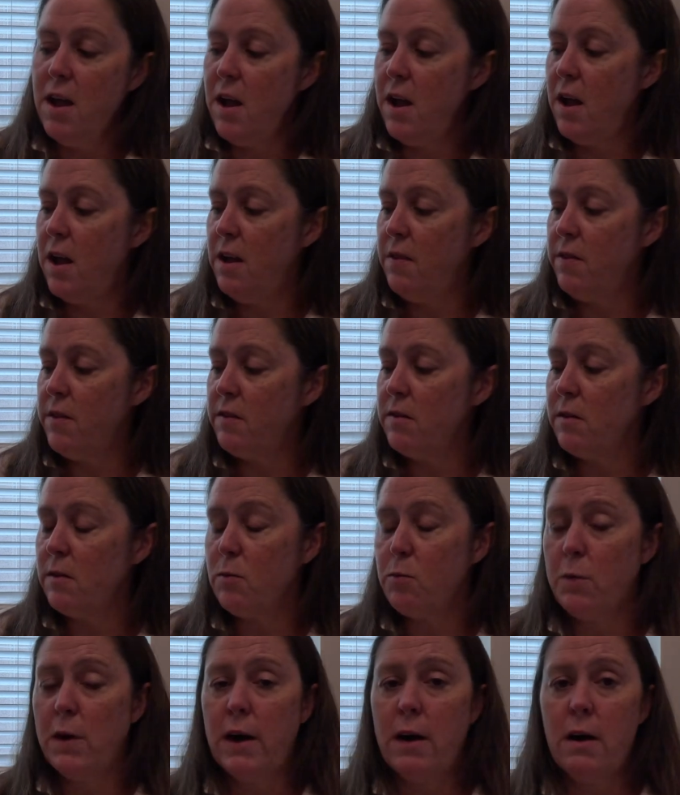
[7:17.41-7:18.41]
And this
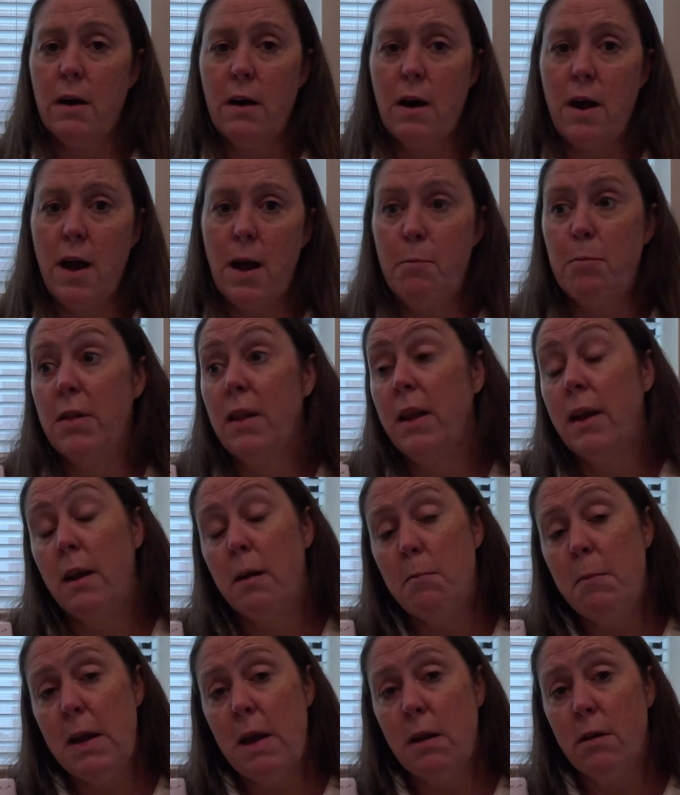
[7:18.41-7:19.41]
is where I
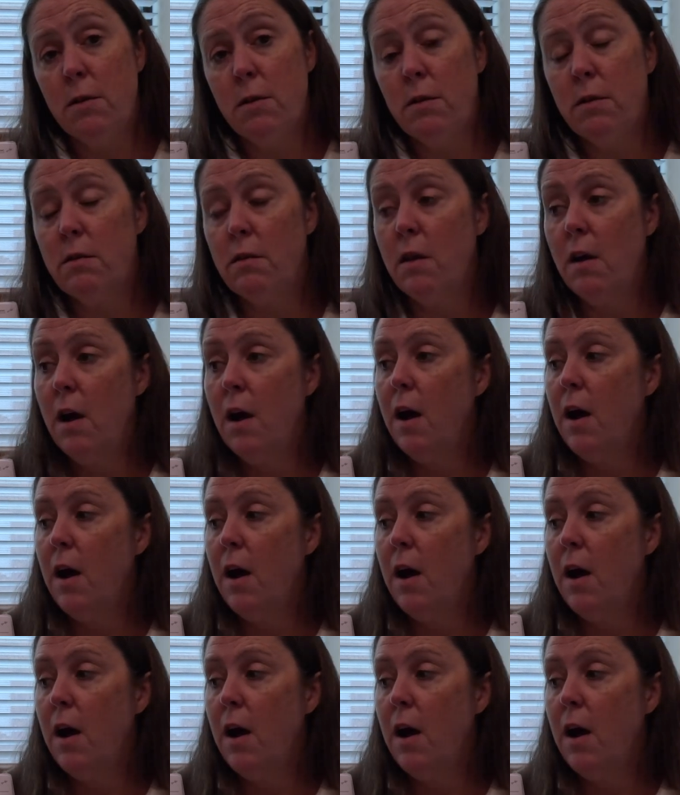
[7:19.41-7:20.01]
plan meals,